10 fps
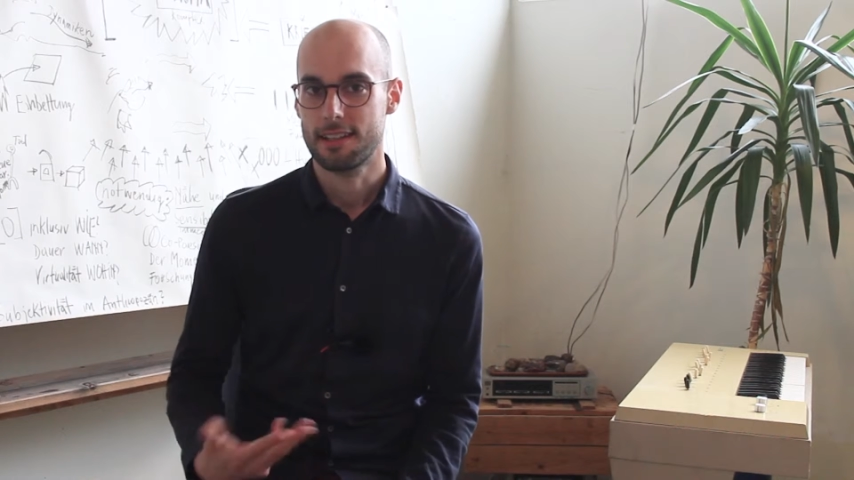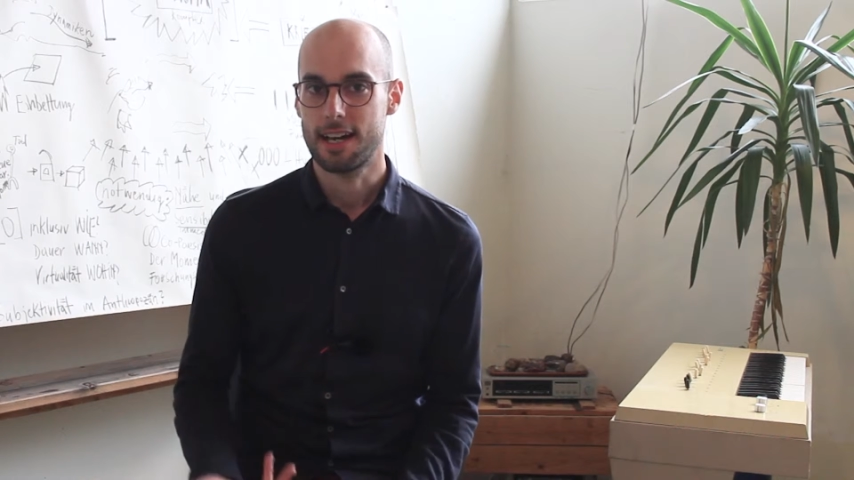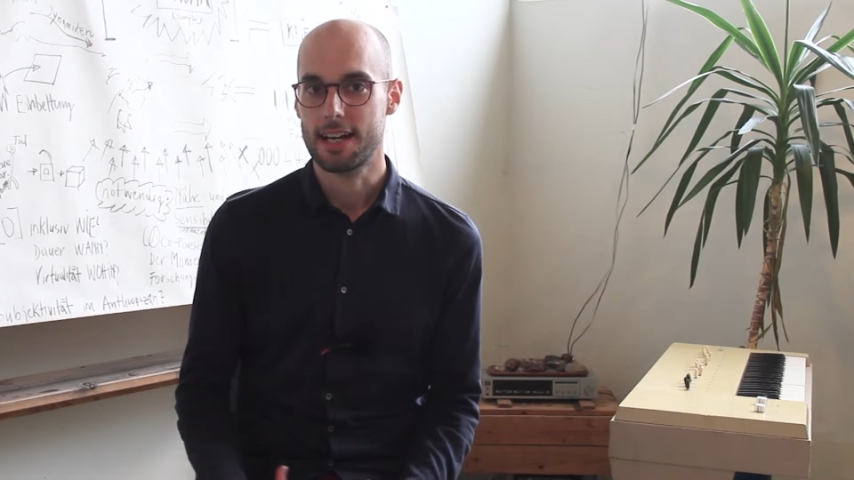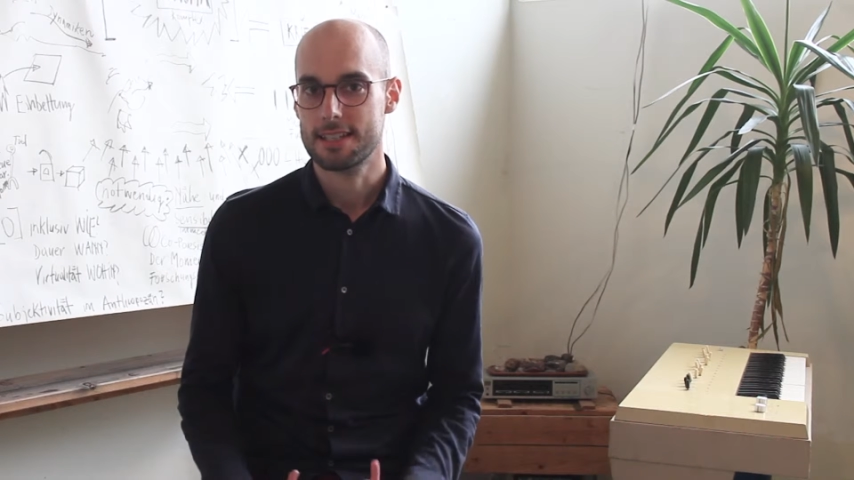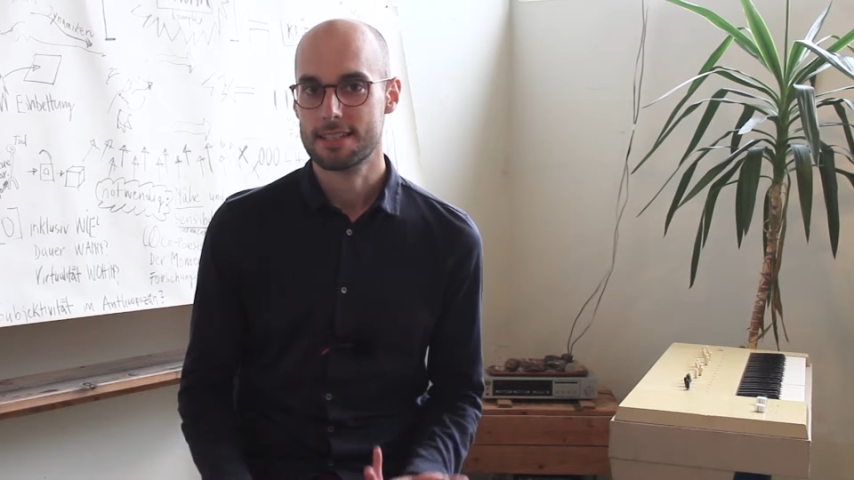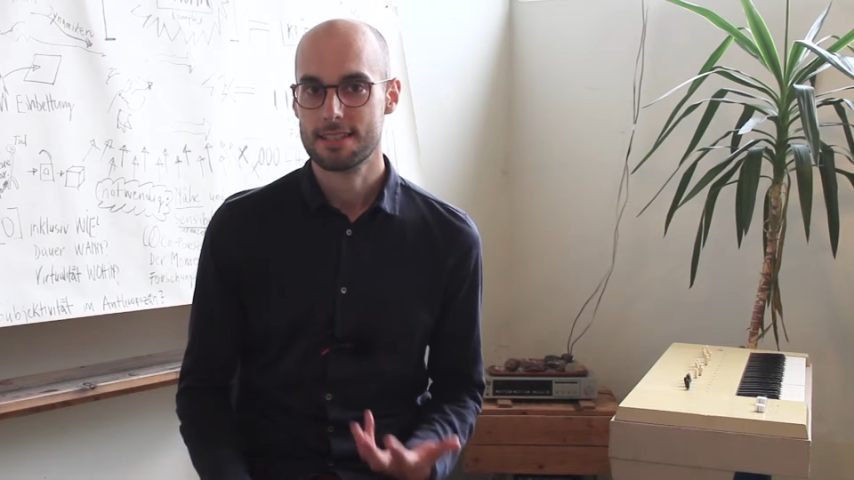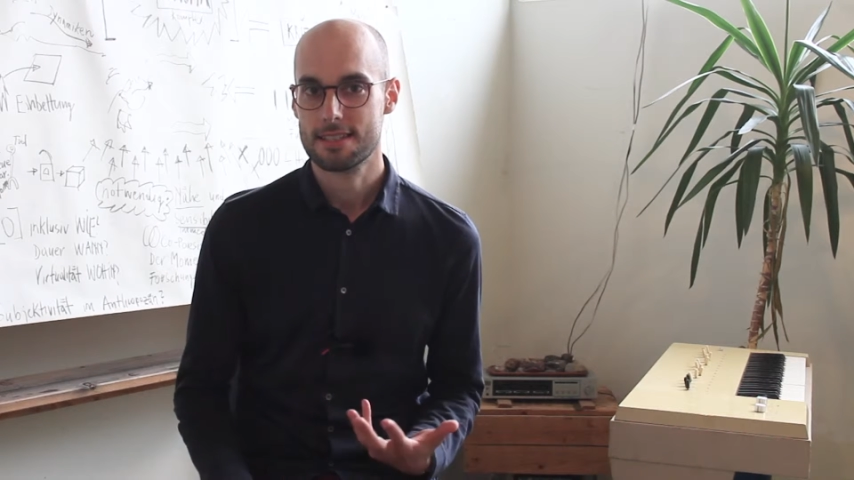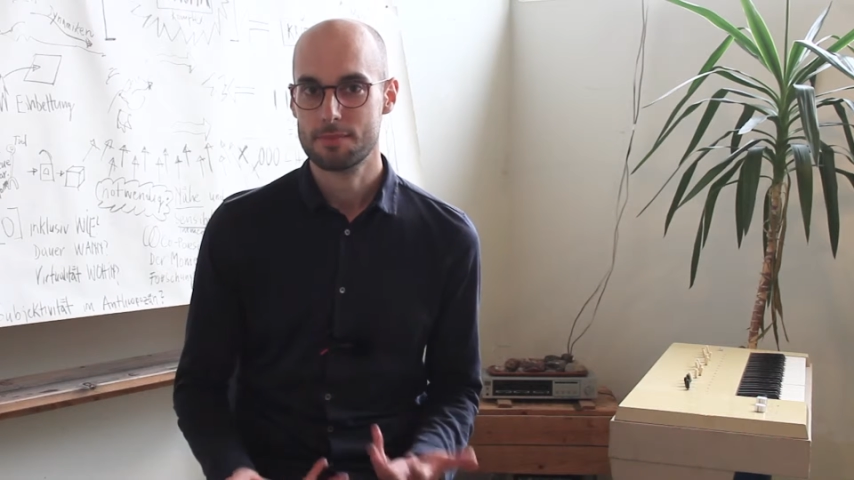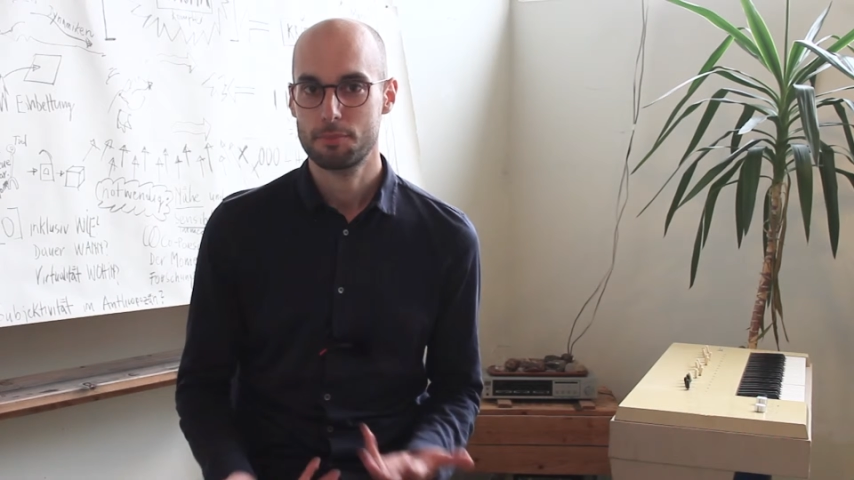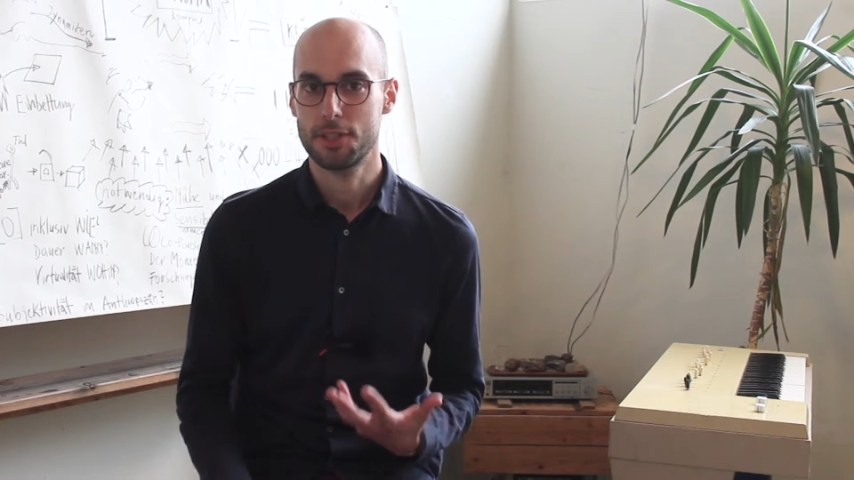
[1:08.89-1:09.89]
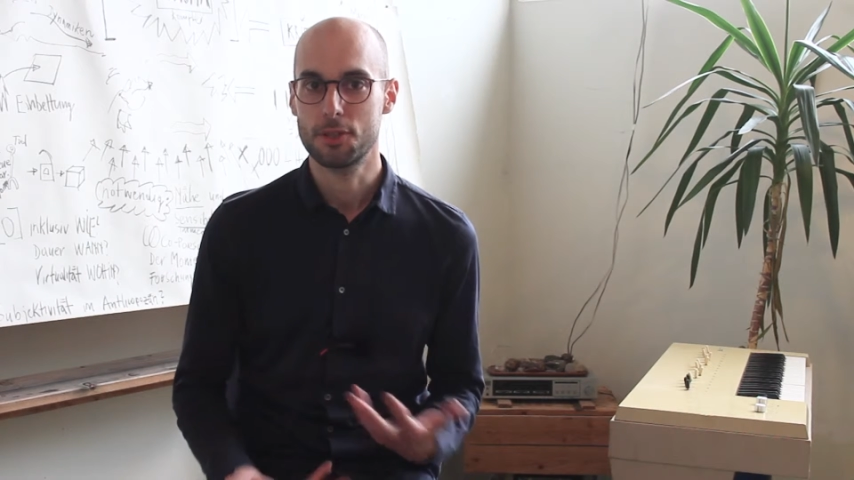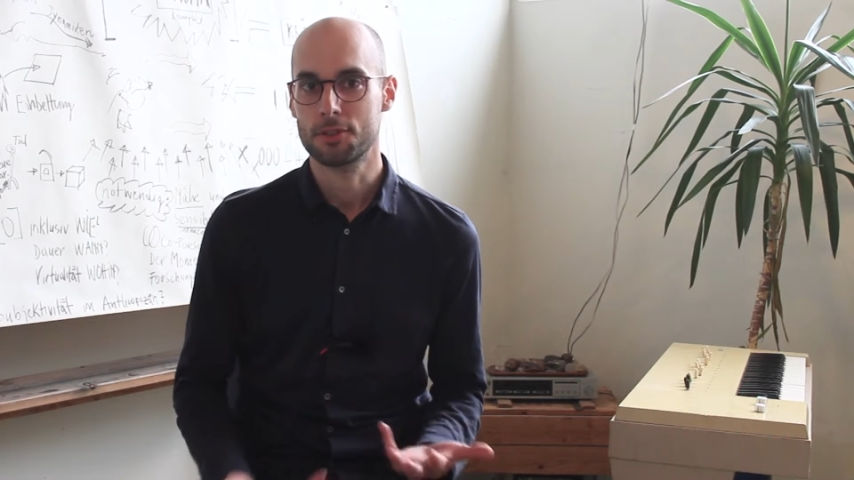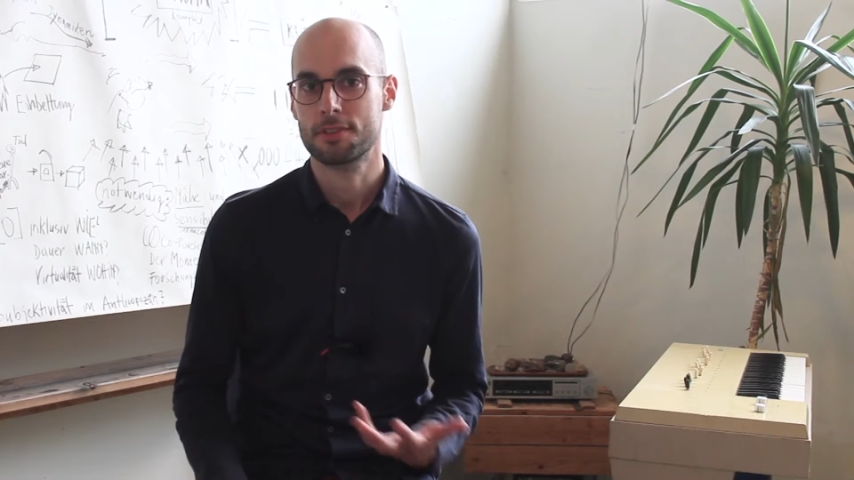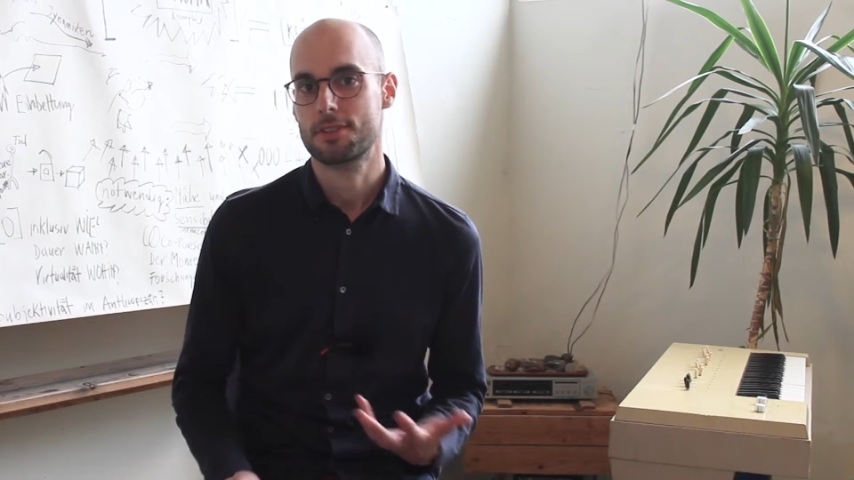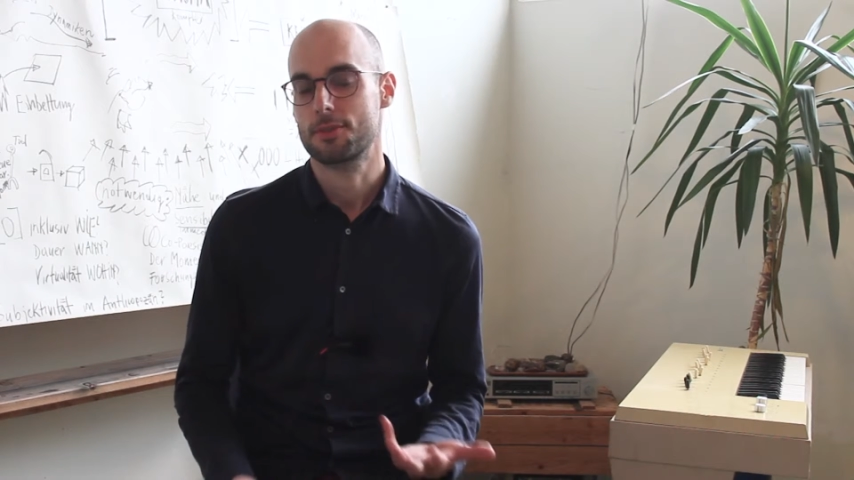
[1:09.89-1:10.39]
lies
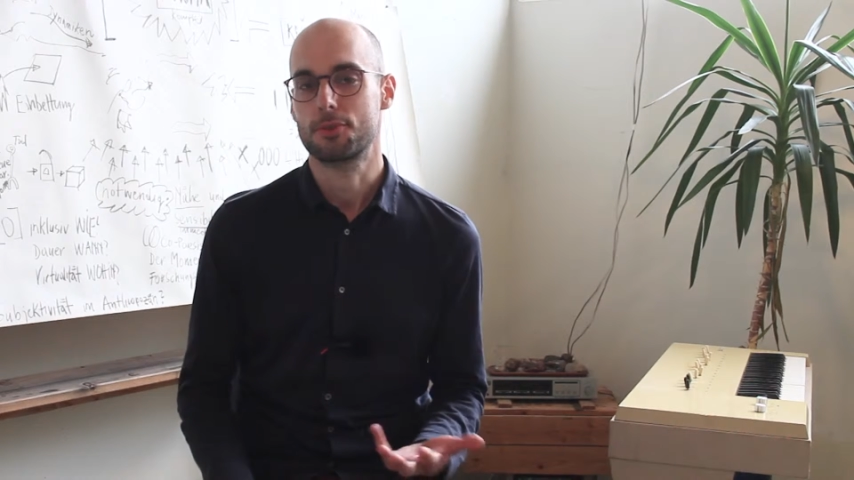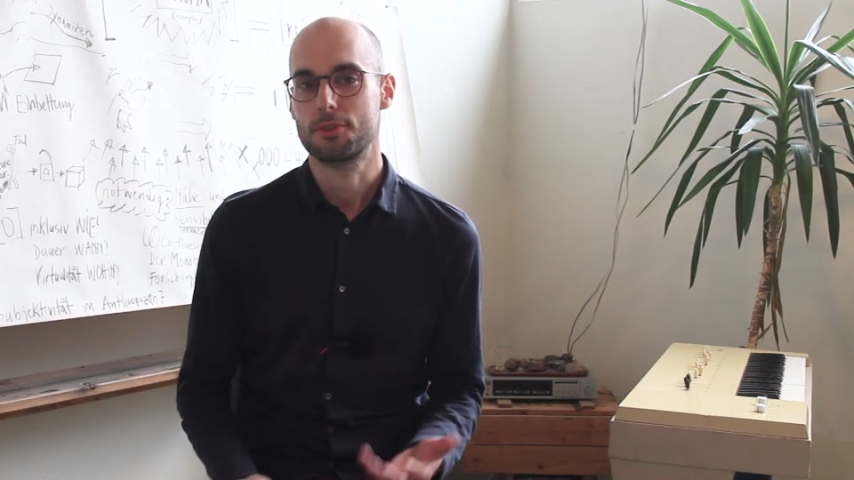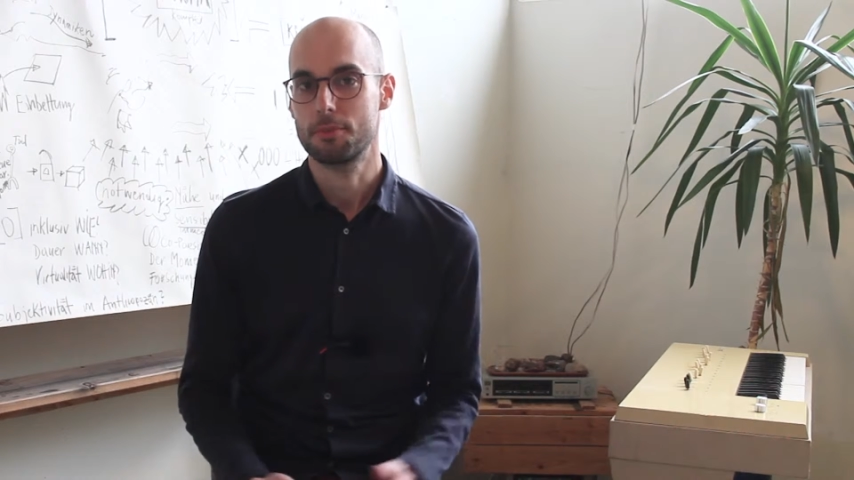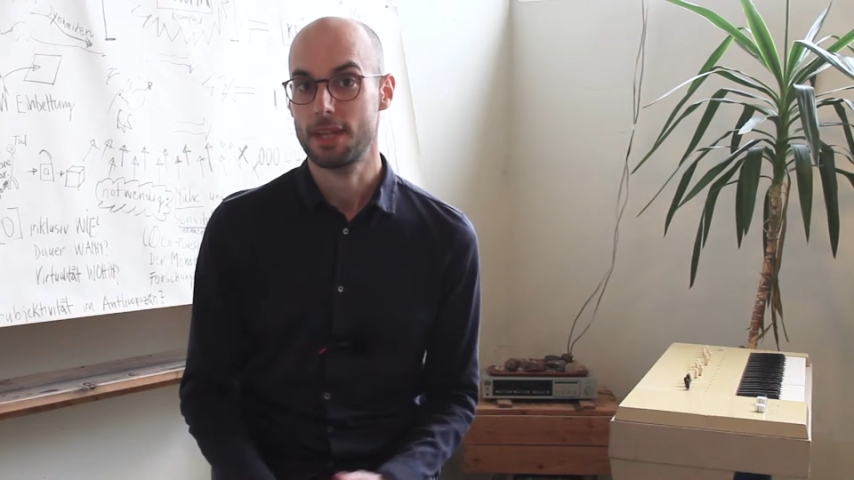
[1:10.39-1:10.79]
beyond or